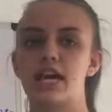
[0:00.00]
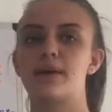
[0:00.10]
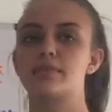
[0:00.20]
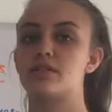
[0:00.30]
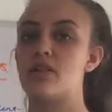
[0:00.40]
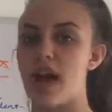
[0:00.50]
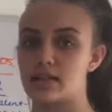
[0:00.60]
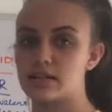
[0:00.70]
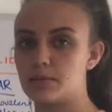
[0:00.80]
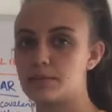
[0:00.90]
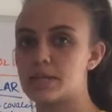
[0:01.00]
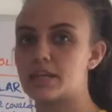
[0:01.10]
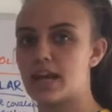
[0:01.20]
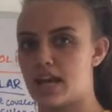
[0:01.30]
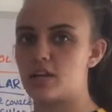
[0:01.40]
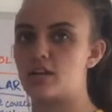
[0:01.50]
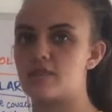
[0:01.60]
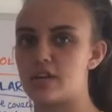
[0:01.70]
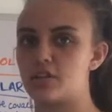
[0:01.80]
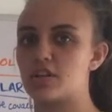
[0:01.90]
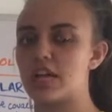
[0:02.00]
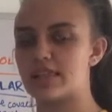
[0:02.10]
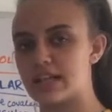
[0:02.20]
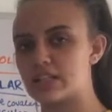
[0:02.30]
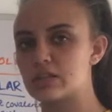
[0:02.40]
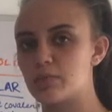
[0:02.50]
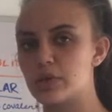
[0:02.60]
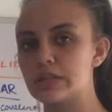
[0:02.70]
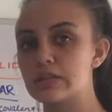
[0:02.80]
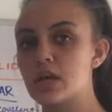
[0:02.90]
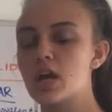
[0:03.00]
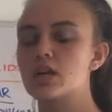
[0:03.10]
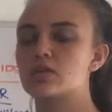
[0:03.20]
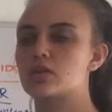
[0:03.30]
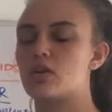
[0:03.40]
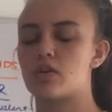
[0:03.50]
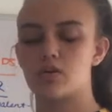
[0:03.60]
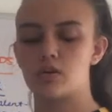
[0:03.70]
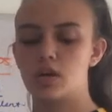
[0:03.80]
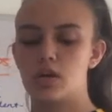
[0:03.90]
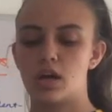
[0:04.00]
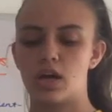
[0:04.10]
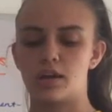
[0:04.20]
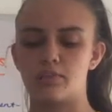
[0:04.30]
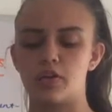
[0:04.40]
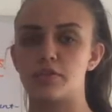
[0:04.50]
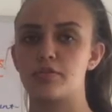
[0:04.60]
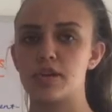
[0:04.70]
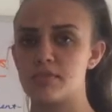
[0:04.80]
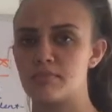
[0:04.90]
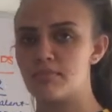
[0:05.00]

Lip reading: types of atoms at the end of each of their lattice points. So the 3